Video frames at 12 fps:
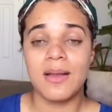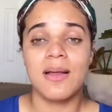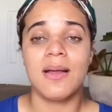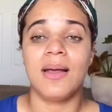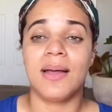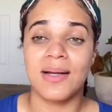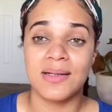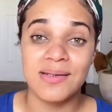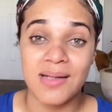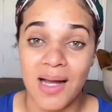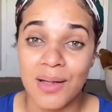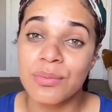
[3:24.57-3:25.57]
and
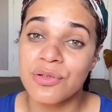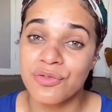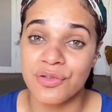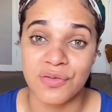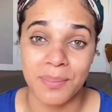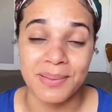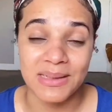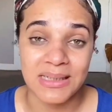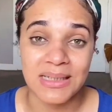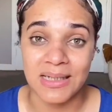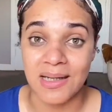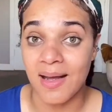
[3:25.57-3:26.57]
I was just
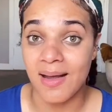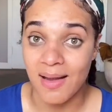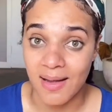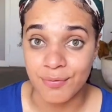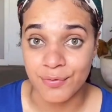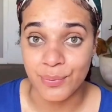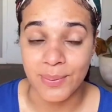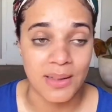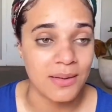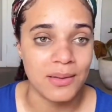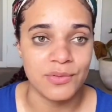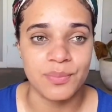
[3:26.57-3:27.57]
bleeding
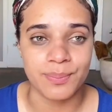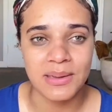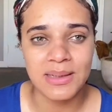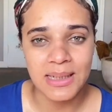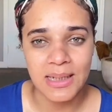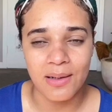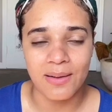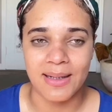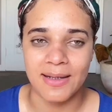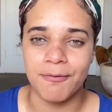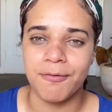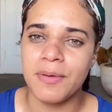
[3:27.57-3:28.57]
everywhere. I was bleeding out. I
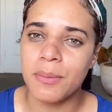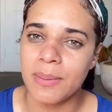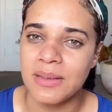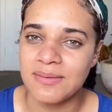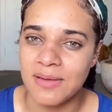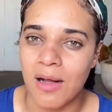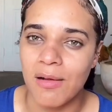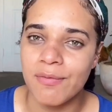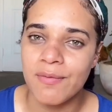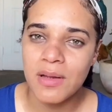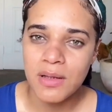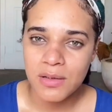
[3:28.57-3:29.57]
can feel myself
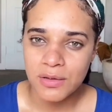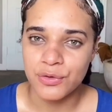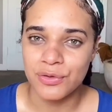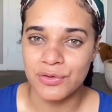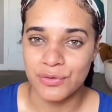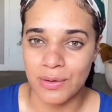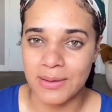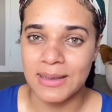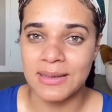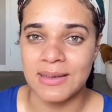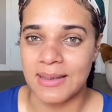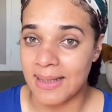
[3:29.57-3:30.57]

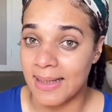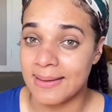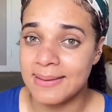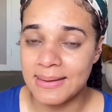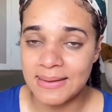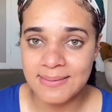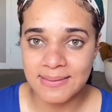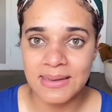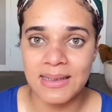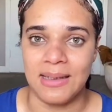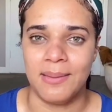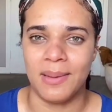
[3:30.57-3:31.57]
starting to get
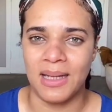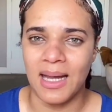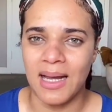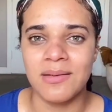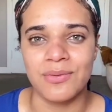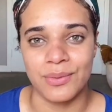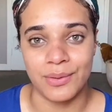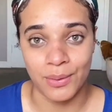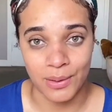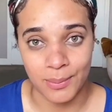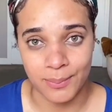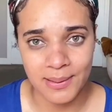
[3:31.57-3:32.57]
dizzy and my eyes were
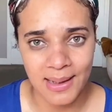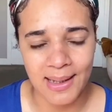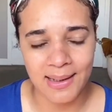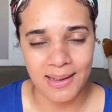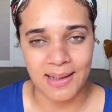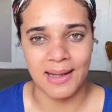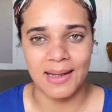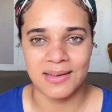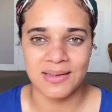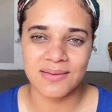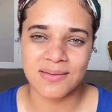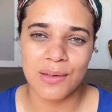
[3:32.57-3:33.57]
going black and
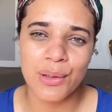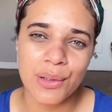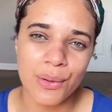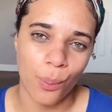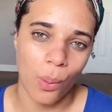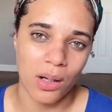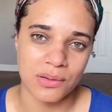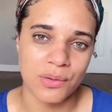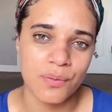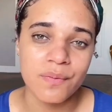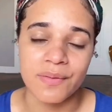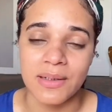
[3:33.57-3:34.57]
this little girl walked
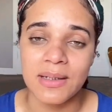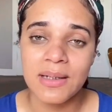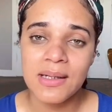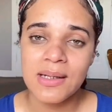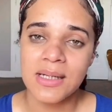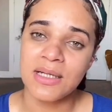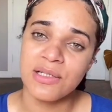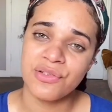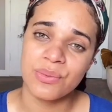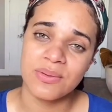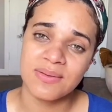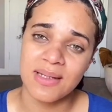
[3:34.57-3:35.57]
over and
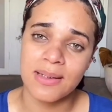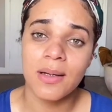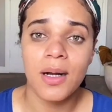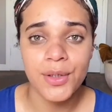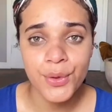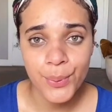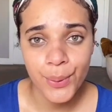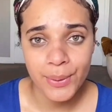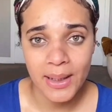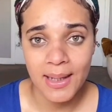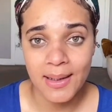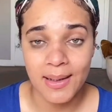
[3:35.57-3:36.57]
she was like, are you
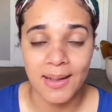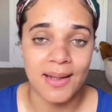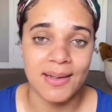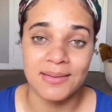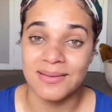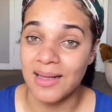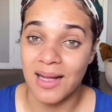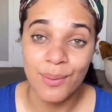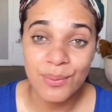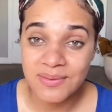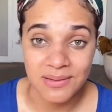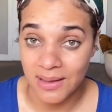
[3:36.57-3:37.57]
okay? And I
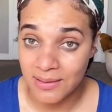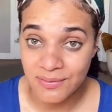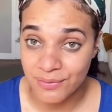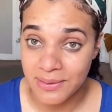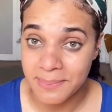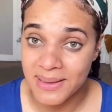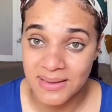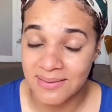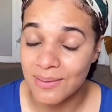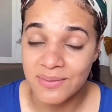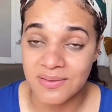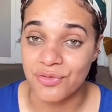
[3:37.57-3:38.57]
wasn't answering because
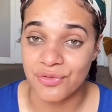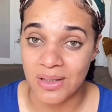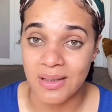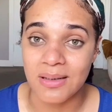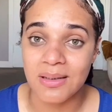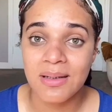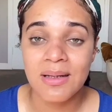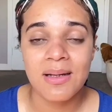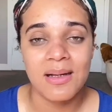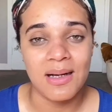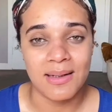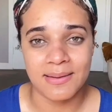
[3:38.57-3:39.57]
I was in shock.
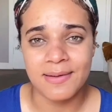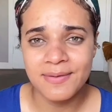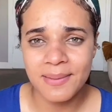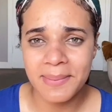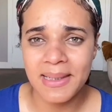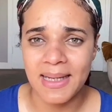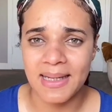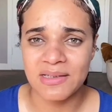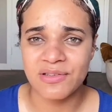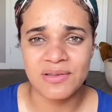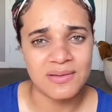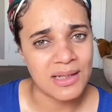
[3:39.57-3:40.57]
I lift up my hand
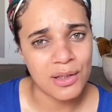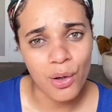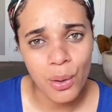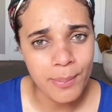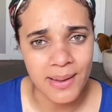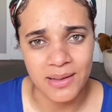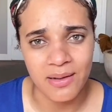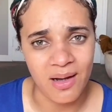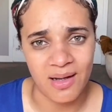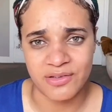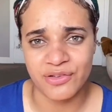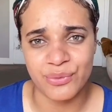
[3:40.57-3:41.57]
and she's like, oh my
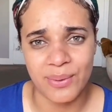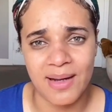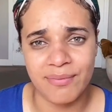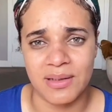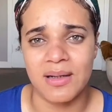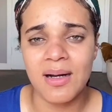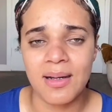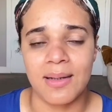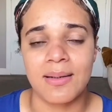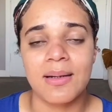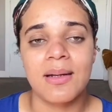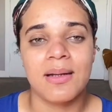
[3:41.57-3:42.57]
gosh, you have a
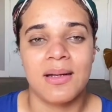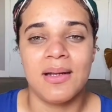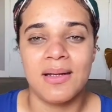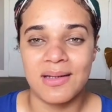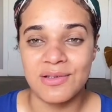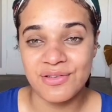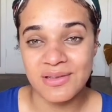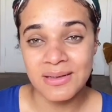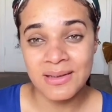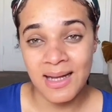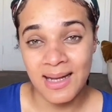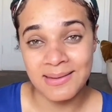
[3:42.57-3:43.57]
cut. And she
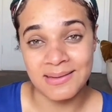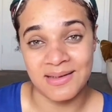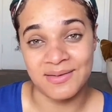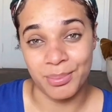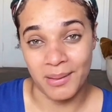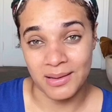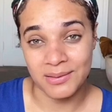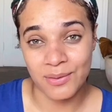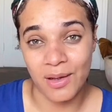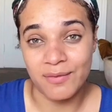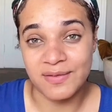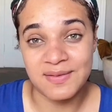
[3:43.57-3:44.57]
had this bottle
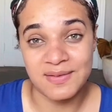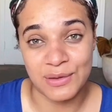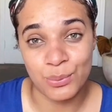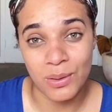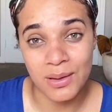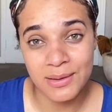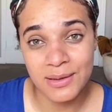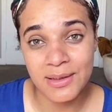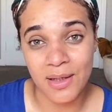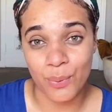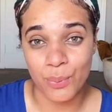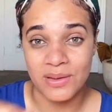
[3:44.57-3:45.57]
of
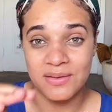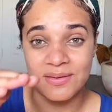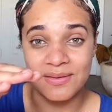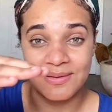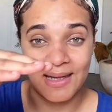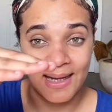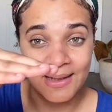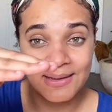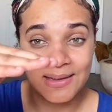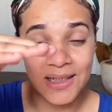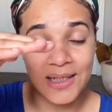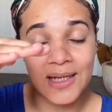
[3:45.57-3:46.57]
seawater with sand
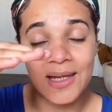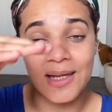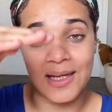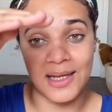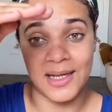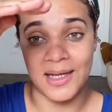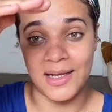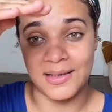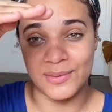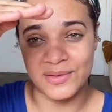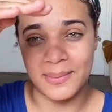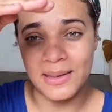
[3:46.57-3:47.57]
in it and
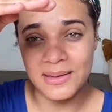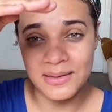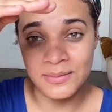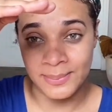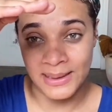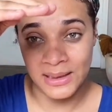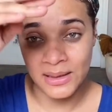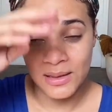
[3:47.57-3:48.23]
it was about this big.